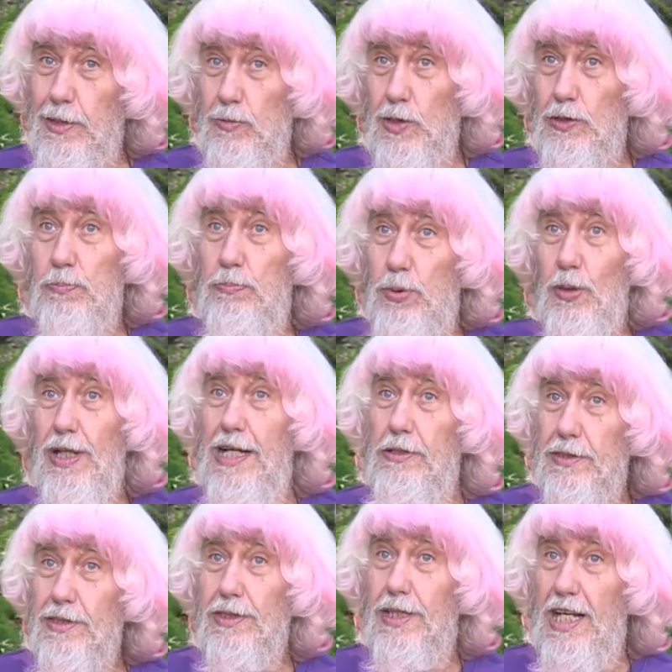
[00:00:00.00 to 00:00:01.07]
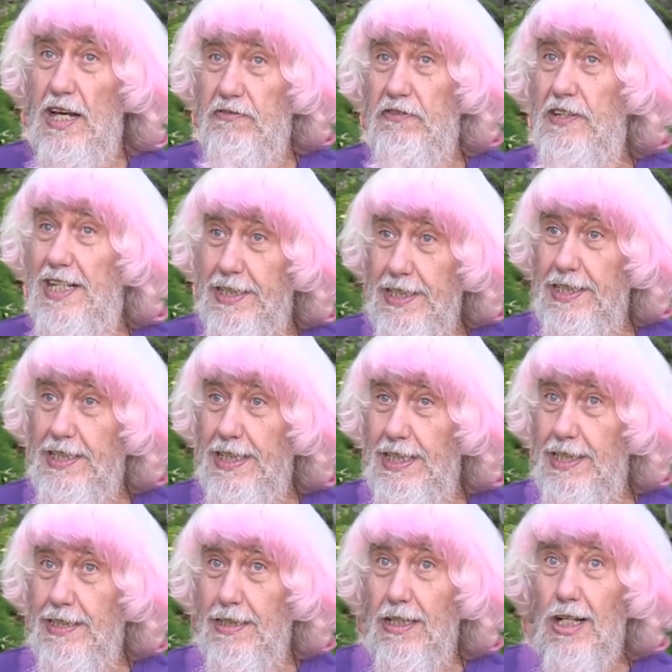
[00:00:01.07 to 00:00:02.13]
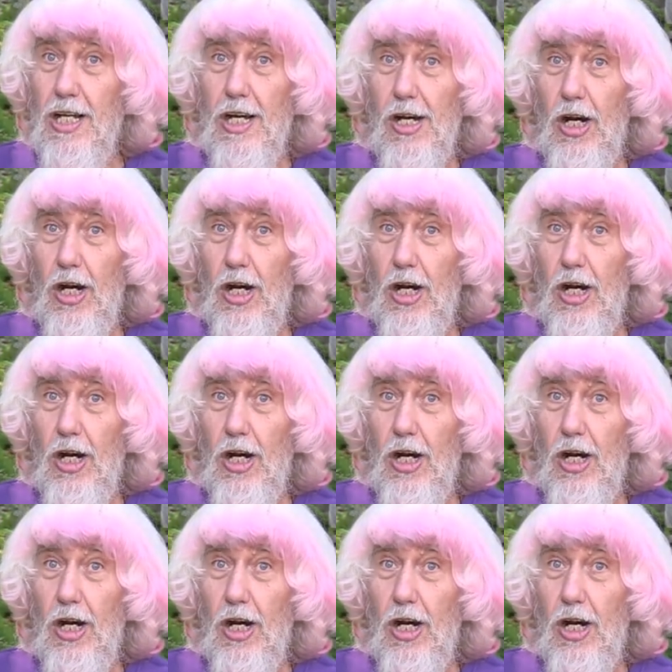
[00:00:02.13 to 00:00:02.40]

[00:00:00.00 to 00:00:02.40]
I would pull out a fairy tale